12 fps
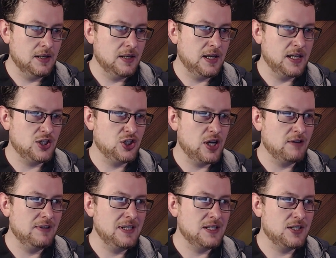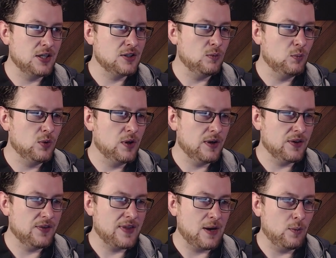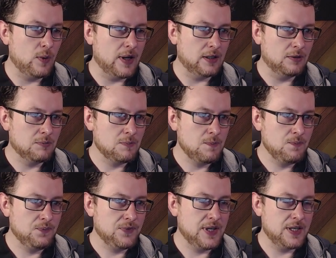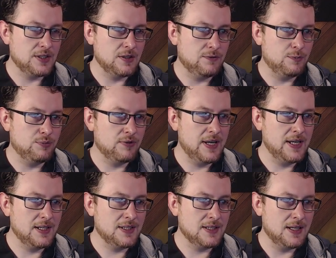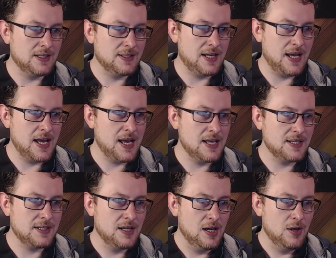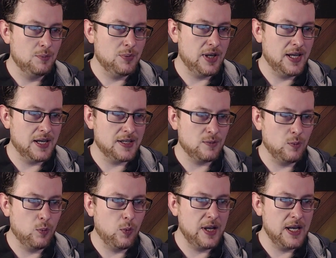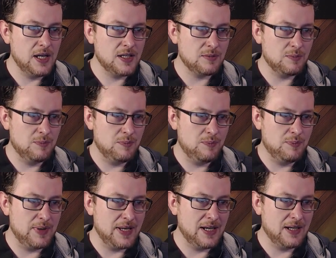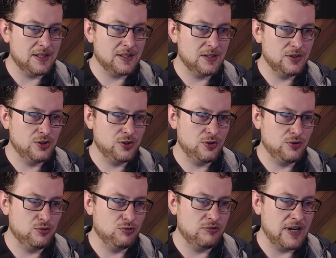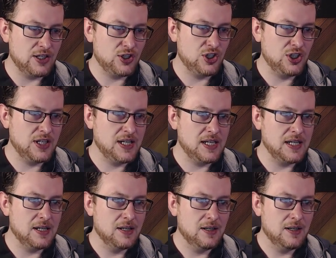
it generally doesn't work that well. It sort of breaks and it tears, but you get this weird, big, stretchy,